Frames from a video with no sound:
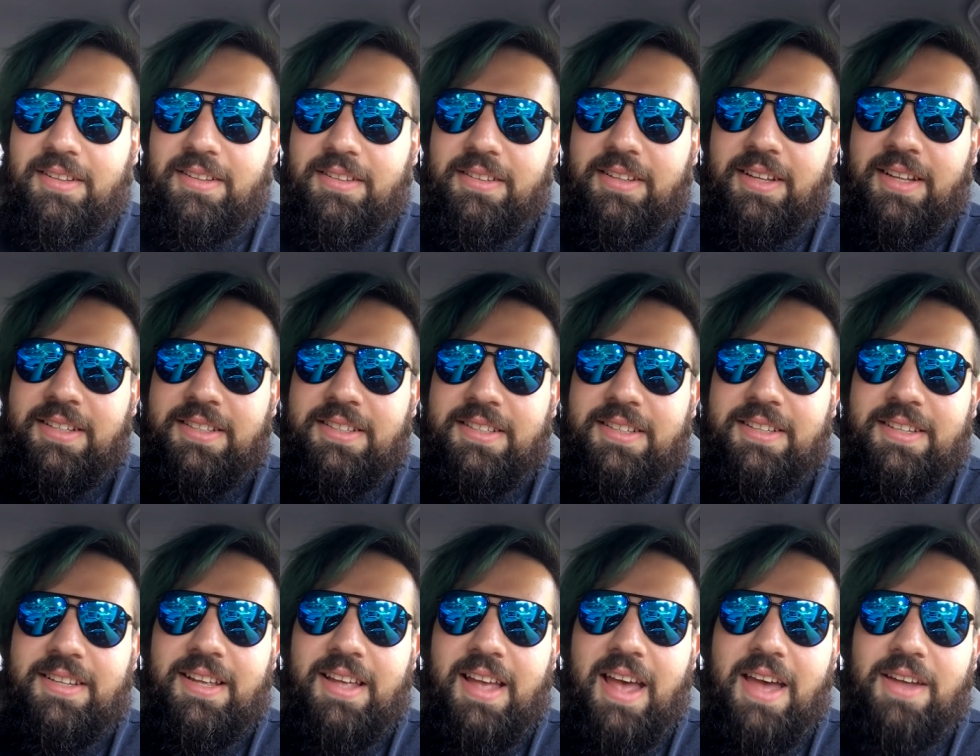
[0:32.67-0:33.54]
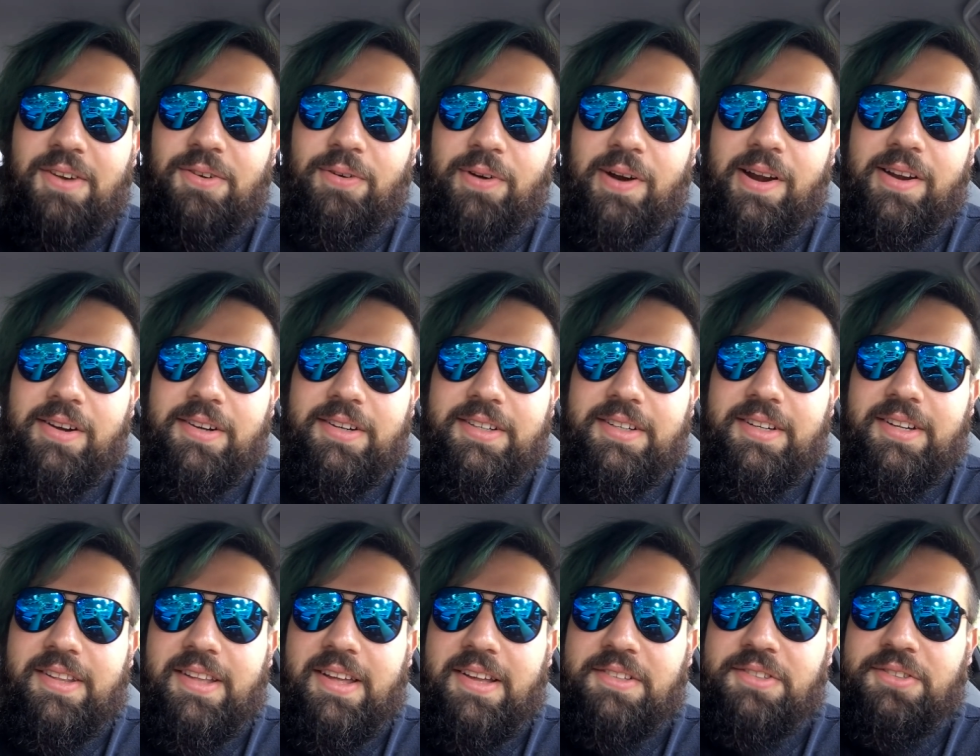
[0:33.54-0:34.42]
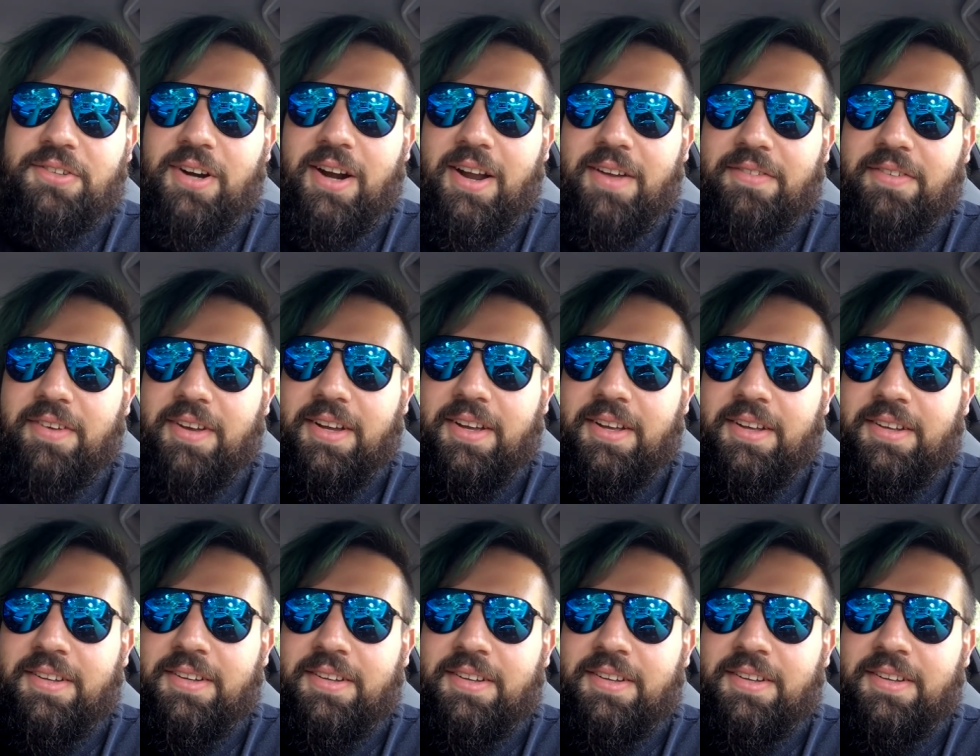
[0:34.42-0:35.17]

Let's head right on into that traffic.